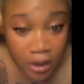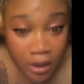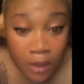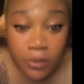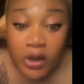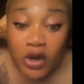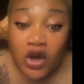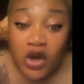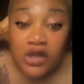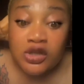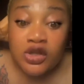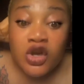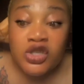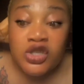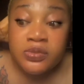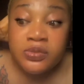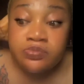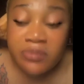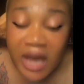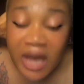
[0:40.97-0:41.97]
Because those
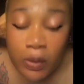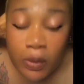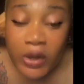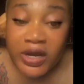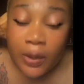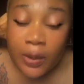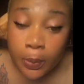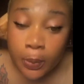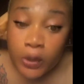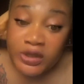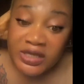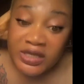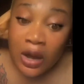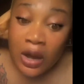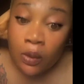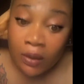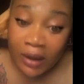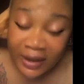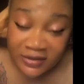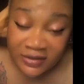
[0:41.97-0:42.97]
men when they post their
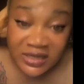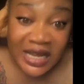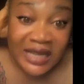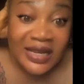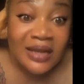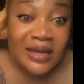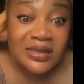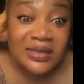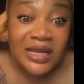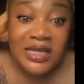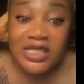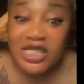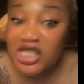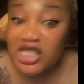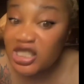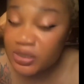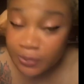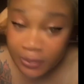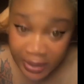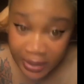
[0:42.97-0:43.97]
wives, now then they
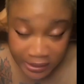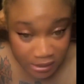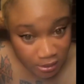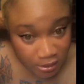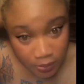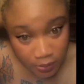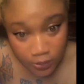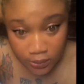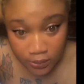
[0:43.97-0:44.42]
cheat pass.